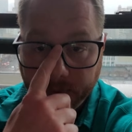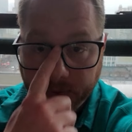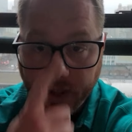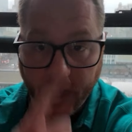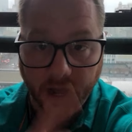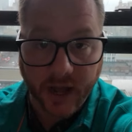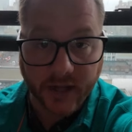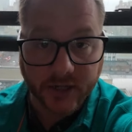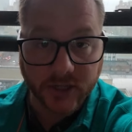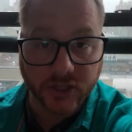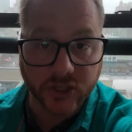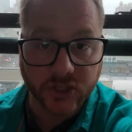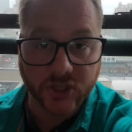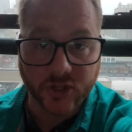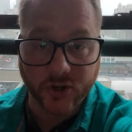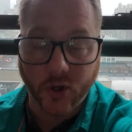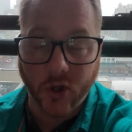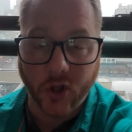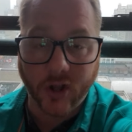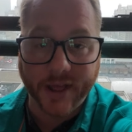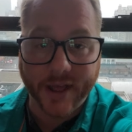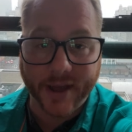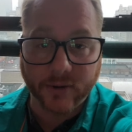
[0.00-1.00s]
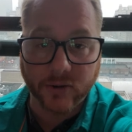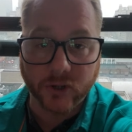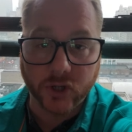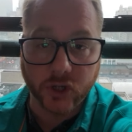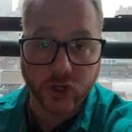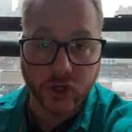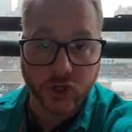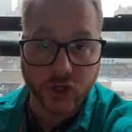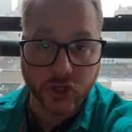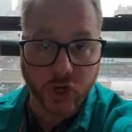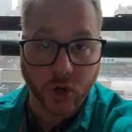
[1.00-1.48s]
Just an all-out
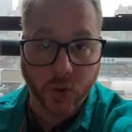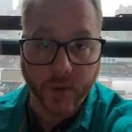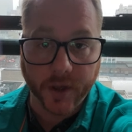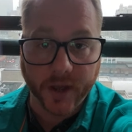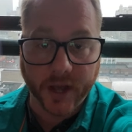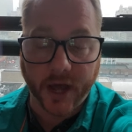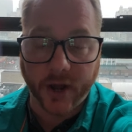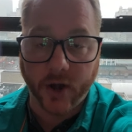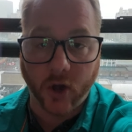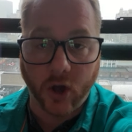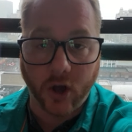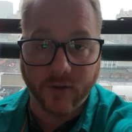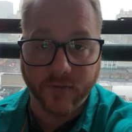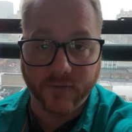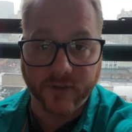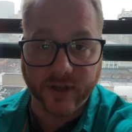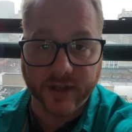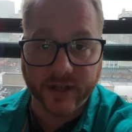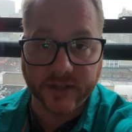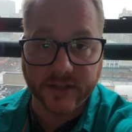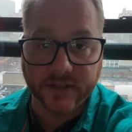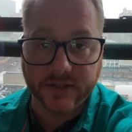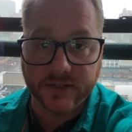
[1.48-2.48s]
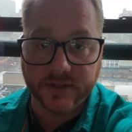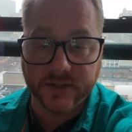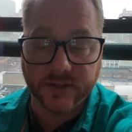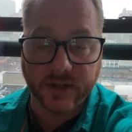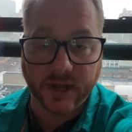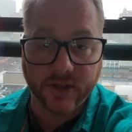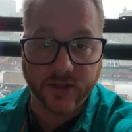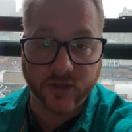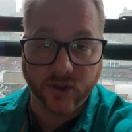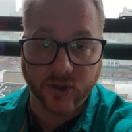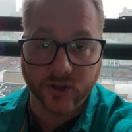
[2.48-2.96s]
good showing on offense.
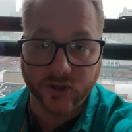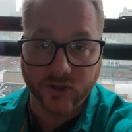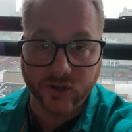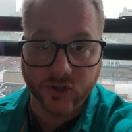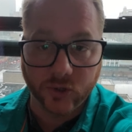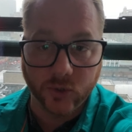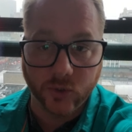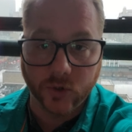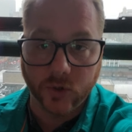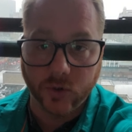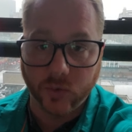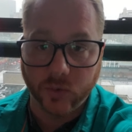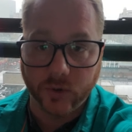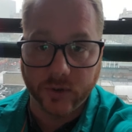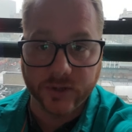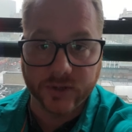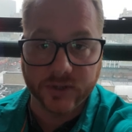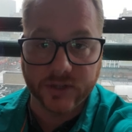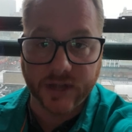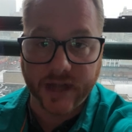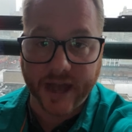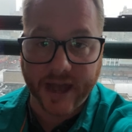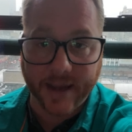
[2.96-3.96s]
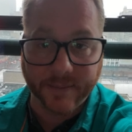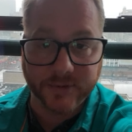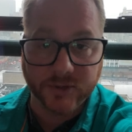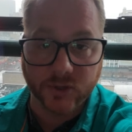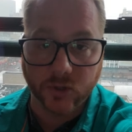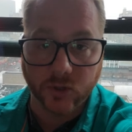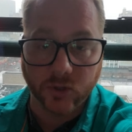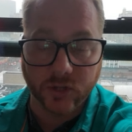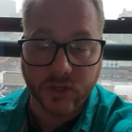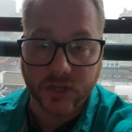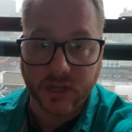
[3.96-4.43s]
I thought Tua was
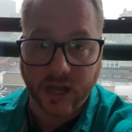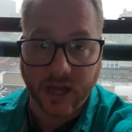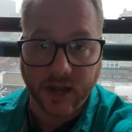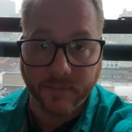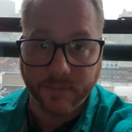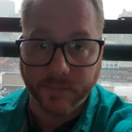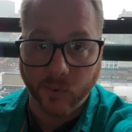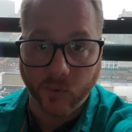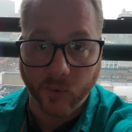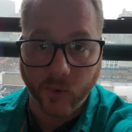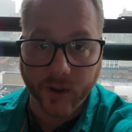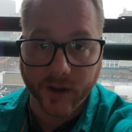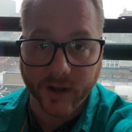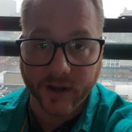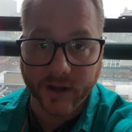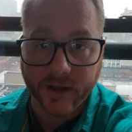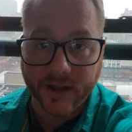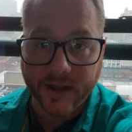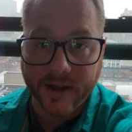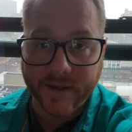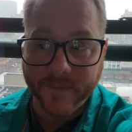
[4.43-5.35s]
absolutely on point.